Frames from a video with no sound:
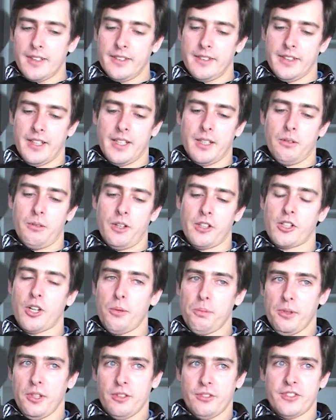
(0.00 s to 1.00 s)
Now, a
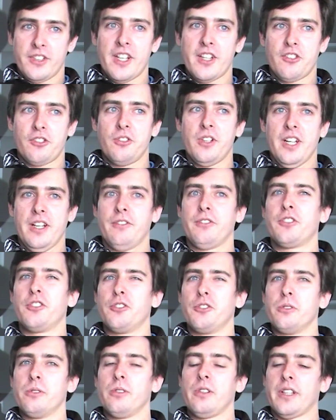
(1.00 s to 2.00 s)
couple of things you have
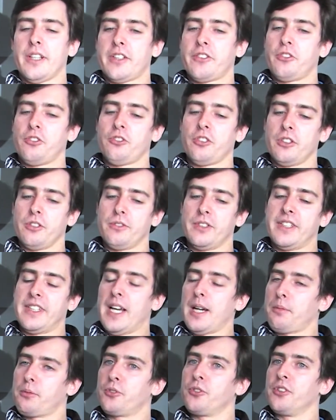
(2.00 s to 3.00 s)
to do, like to sort of
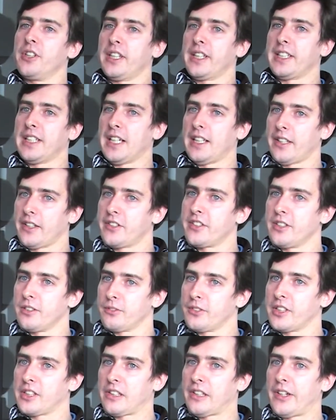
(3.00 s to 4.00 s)
adapt to the reality
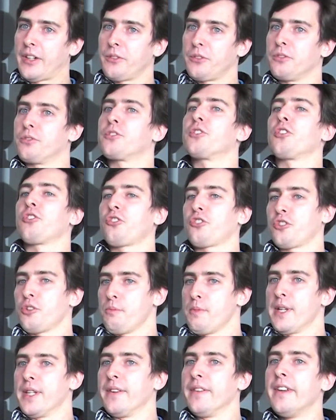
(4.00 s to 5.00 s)
of the cloud, of course,
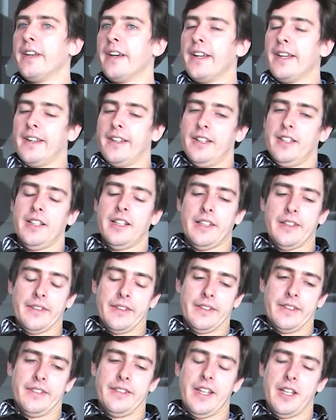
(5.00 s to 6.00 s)
come in.
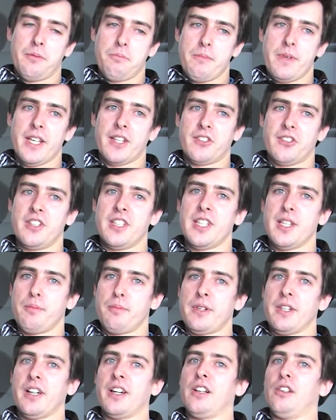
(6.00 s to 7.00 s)
And that makes
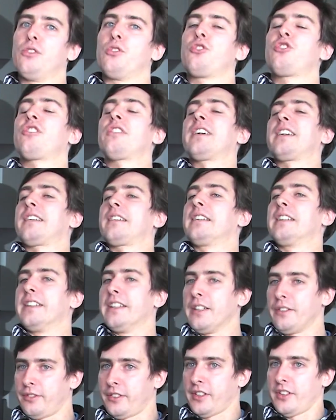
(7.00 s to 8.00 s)
the API look slightly
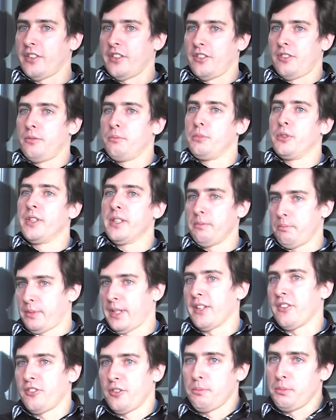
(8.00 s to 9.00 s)
different, but in
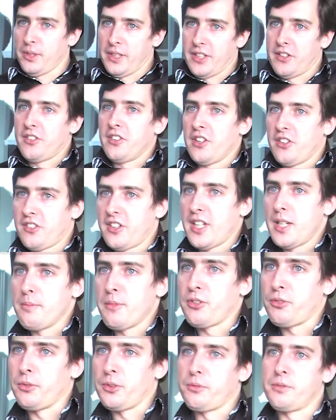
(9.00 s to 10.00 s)
principle it's the
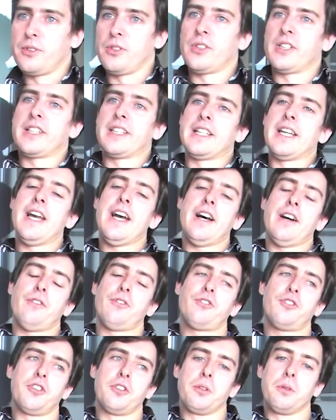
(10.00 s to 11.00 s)
same as what we already
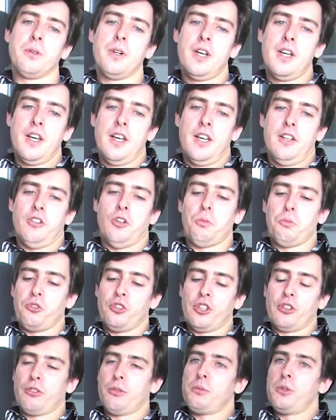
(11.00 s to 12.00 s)
have. So
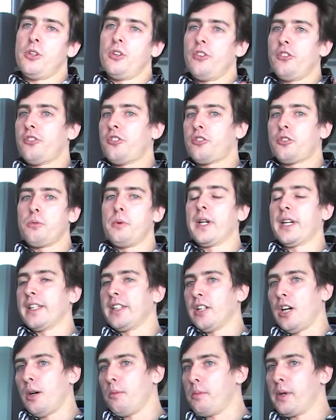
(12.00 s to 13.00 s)
observables,
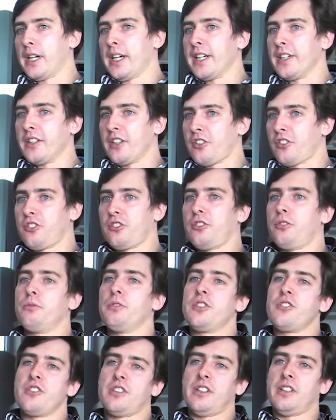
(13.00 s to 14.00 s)
query operators,
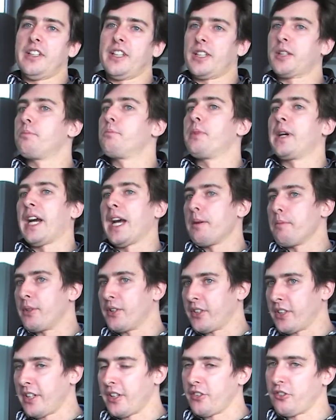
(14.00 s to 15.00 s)
which are like
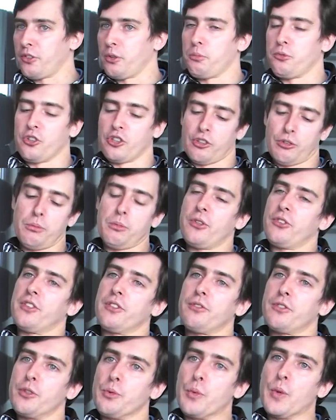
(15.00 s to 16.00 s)
parameterized observables,
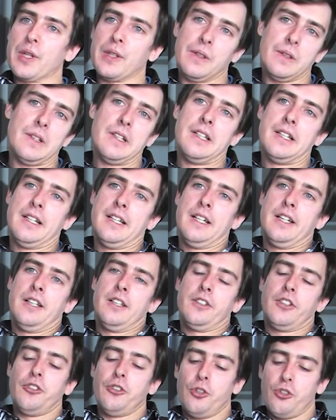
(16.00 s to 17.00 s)
if you will,
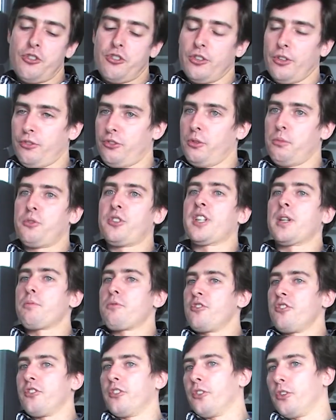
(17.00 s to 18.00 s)
the notion of
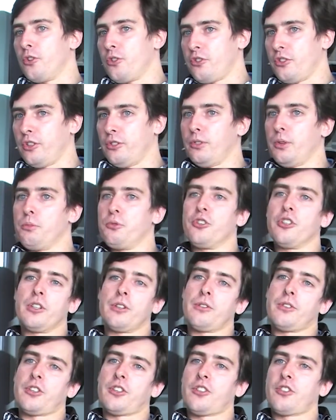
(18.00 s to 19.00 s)
subscriptions, the notion of
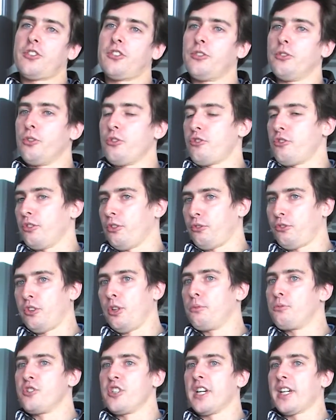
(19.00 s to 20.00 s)
observers, notion of
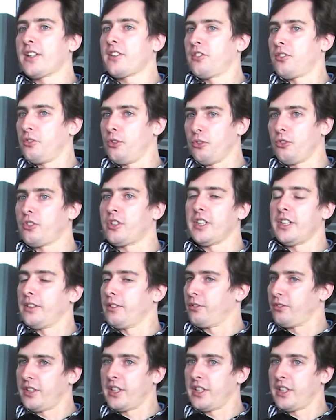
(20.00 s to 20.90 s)
subjects, those kind of